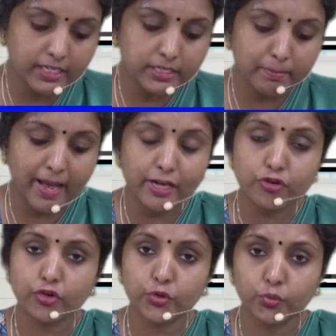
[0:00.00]

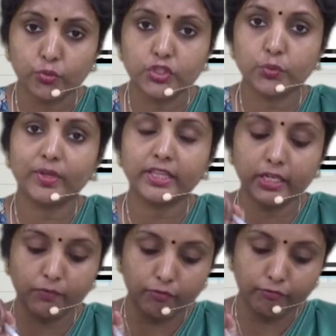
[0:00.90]
demand routes
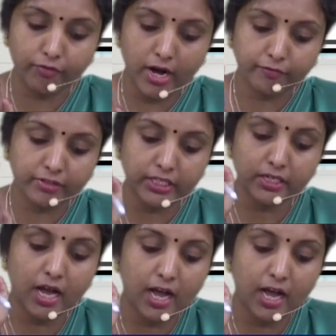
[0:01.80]
within an